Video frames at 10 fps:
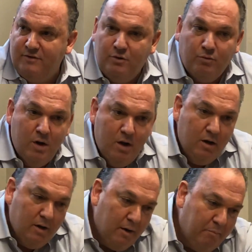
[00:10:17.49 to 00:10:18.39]
And,
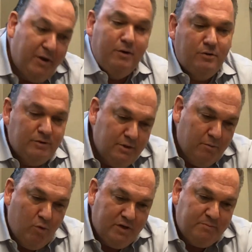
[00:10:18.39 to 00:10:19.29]
pills
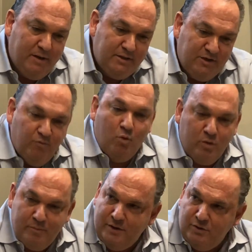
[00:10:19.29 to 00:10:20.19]
are more expensive,
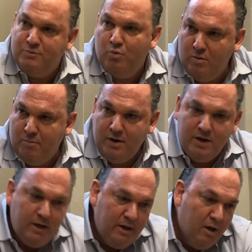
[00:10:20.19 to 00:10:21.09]
more pills, more
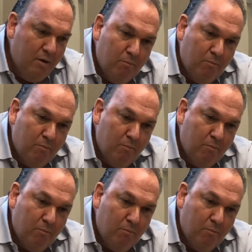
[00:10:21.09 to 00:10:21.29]
money,